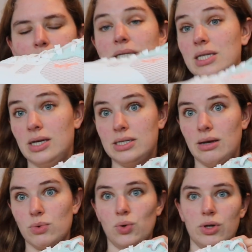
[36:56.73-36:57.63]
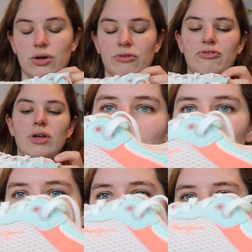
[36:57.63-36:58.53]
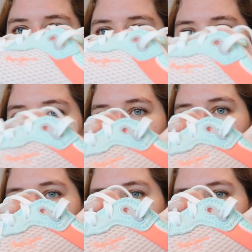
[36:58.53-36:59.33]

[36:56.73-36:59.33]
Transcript: Did I say I'm cool enough? I really like mint green, I